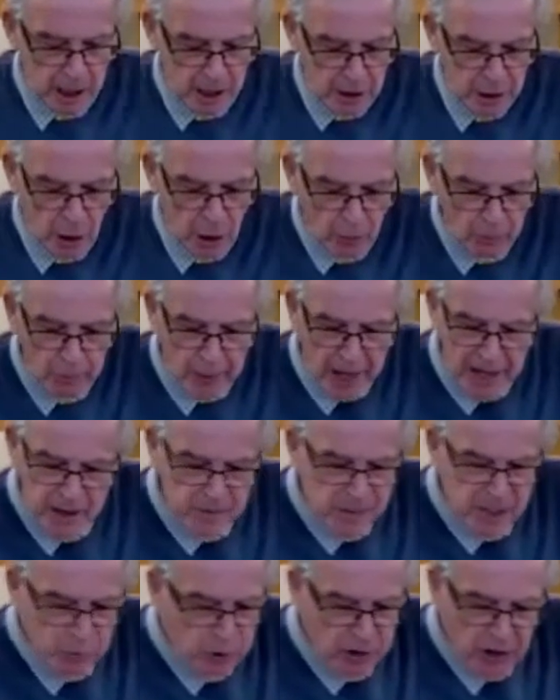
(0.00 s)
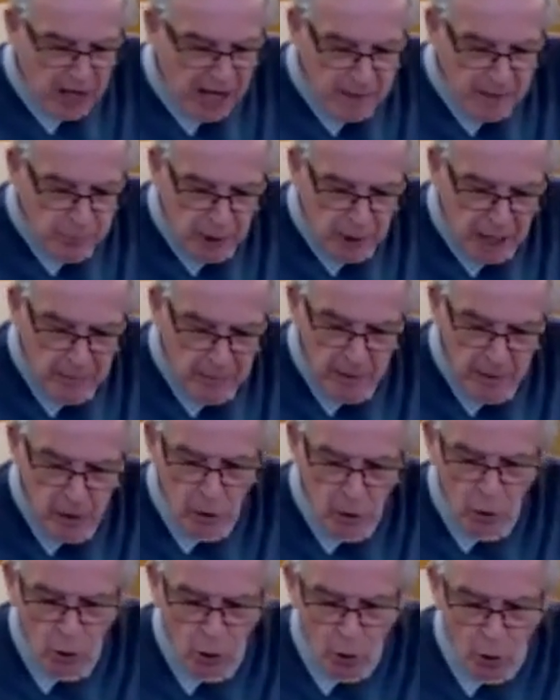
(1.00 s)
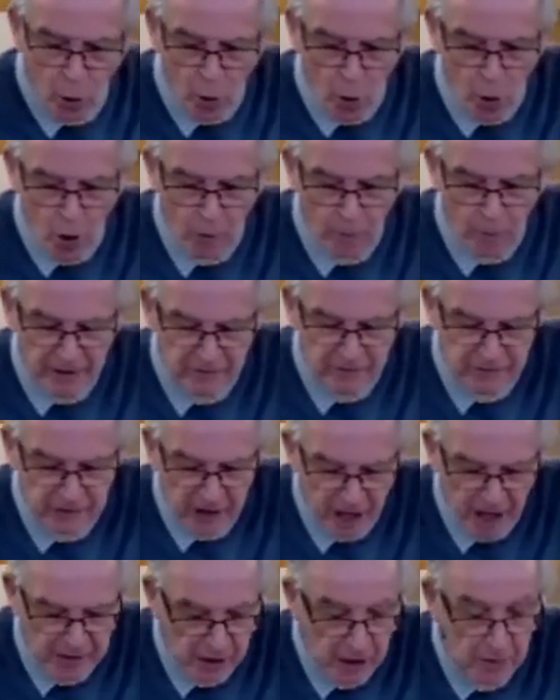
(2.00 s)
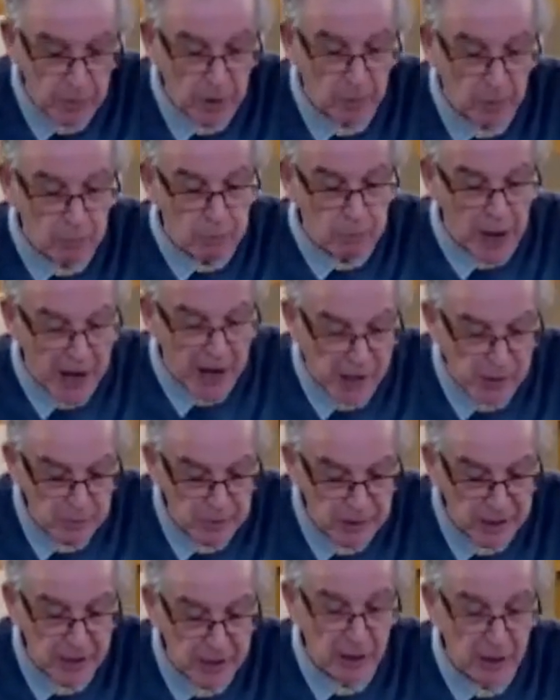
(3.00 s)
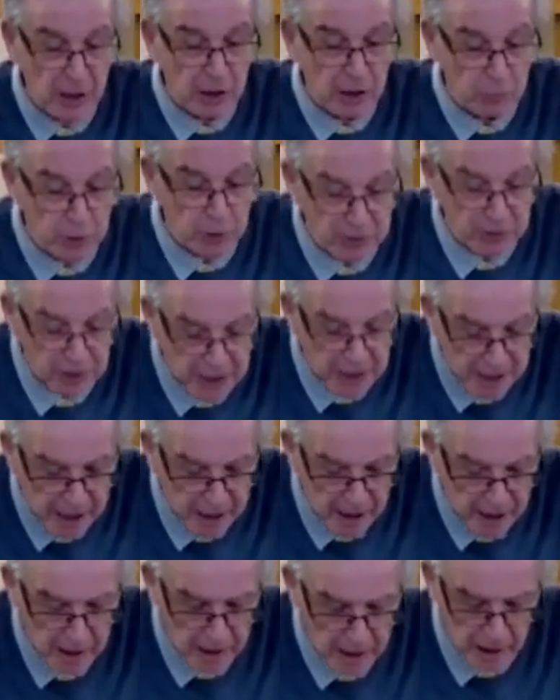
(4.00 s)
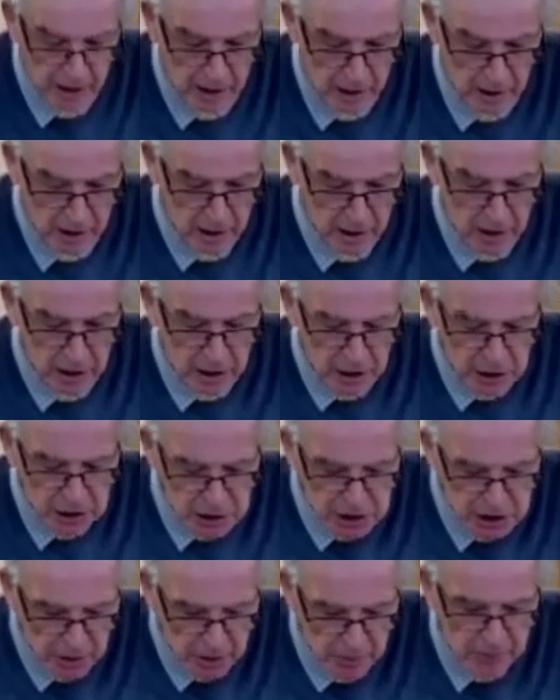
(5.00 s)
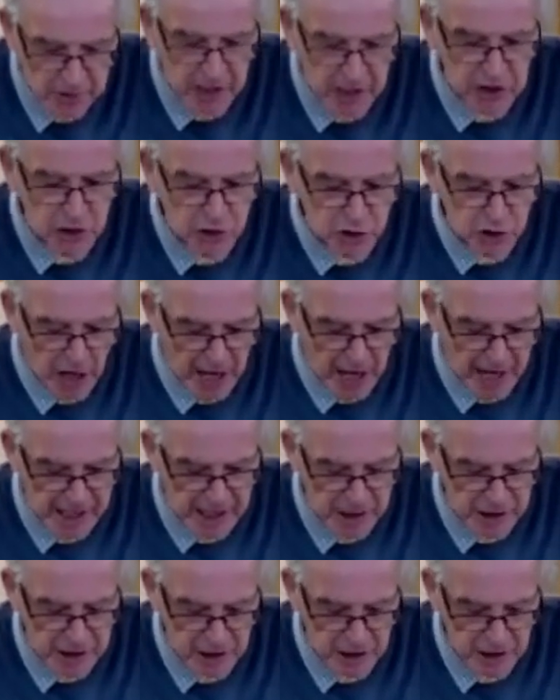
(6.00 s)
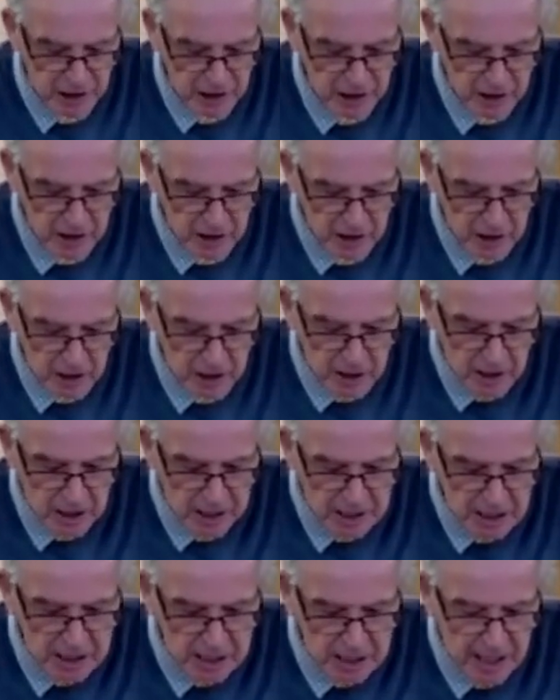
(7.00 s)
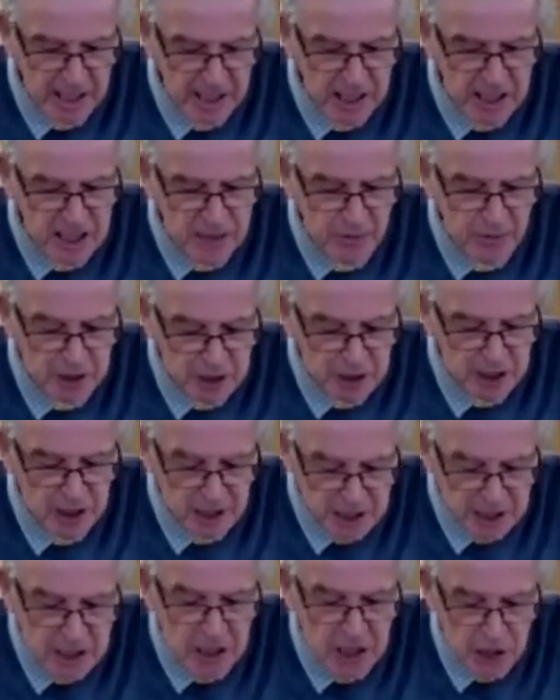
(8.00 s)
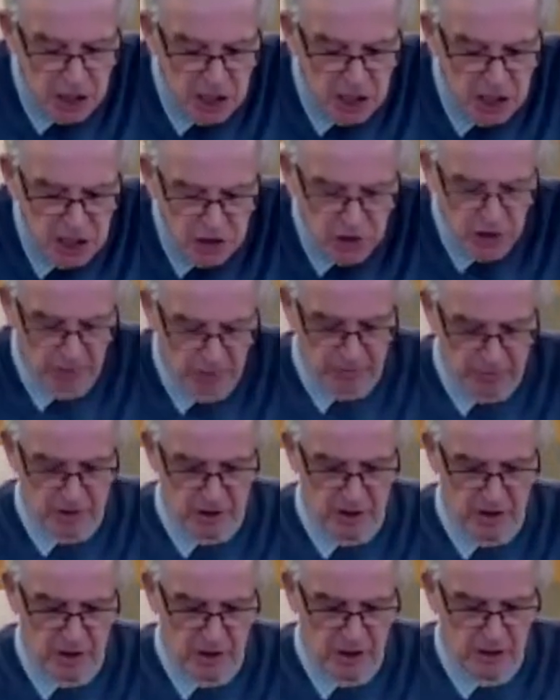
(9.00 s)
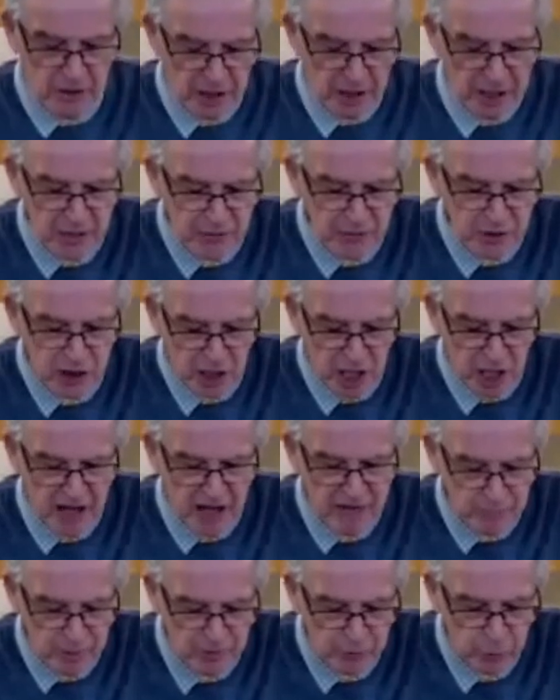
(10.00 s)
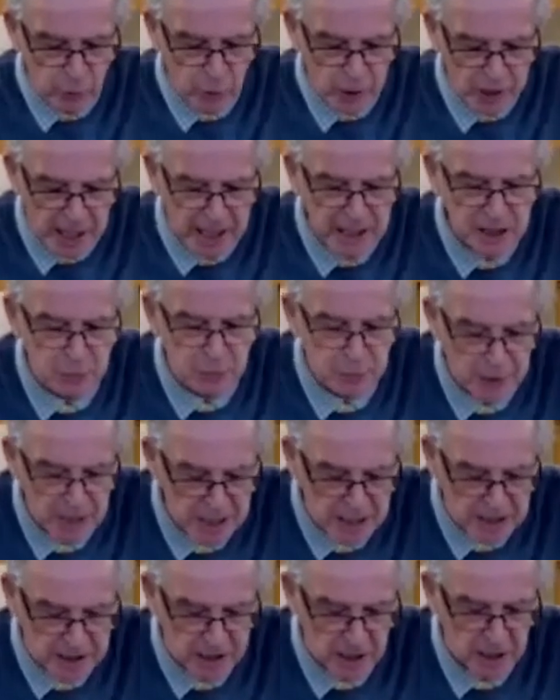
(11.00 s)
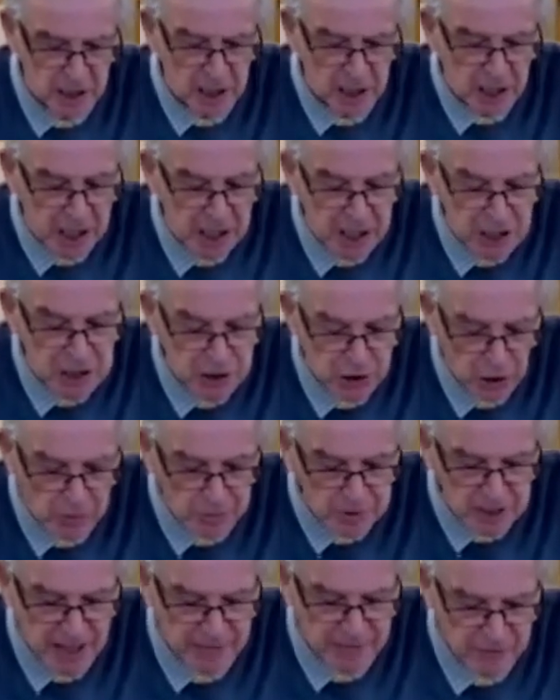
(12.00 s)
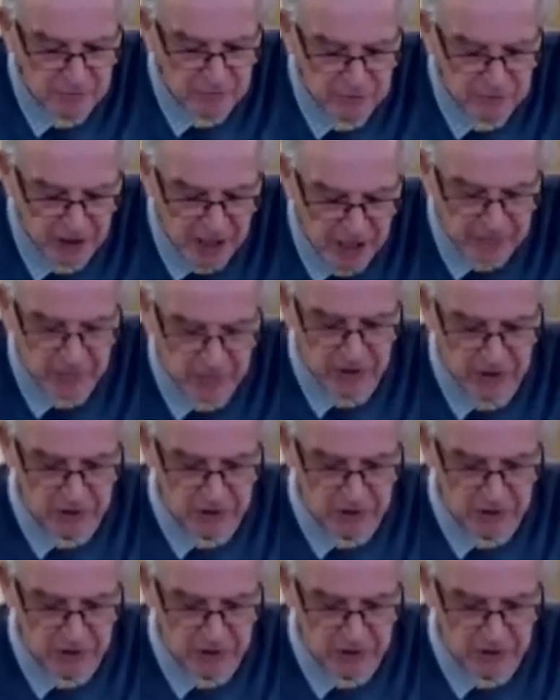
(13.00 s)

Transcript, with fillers: Not bury me with Abram or oh, my father, but bury me with Leah. Something has changed. It takes him until he's in Egypt at the end of his life before he gets peace and he stops having favorite